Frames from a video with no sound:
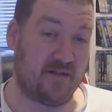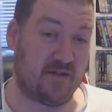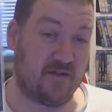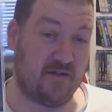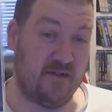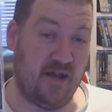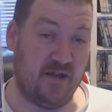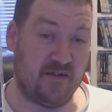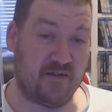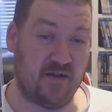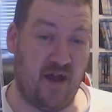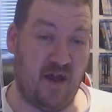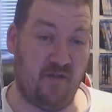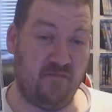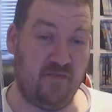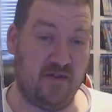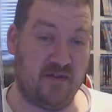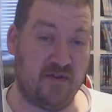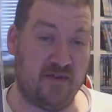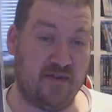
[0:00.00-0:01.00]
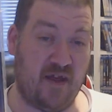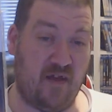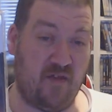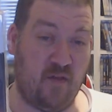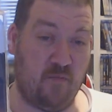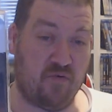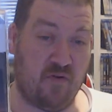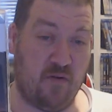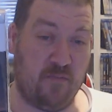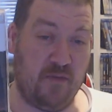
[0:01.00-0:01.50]
And yes, I have yet another
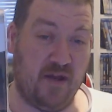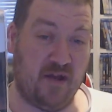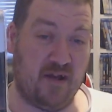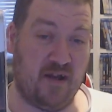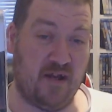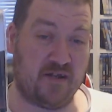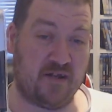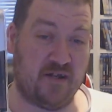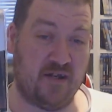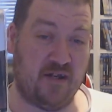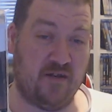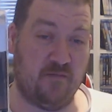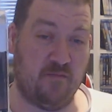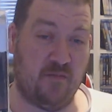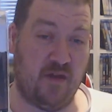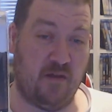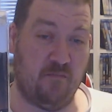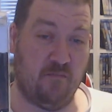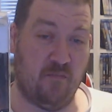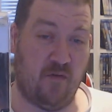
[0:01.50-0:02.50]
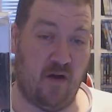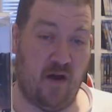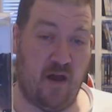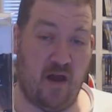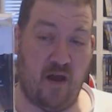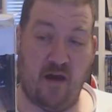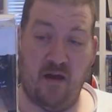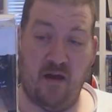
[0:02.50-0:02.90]
Premier Collection in, in my uh,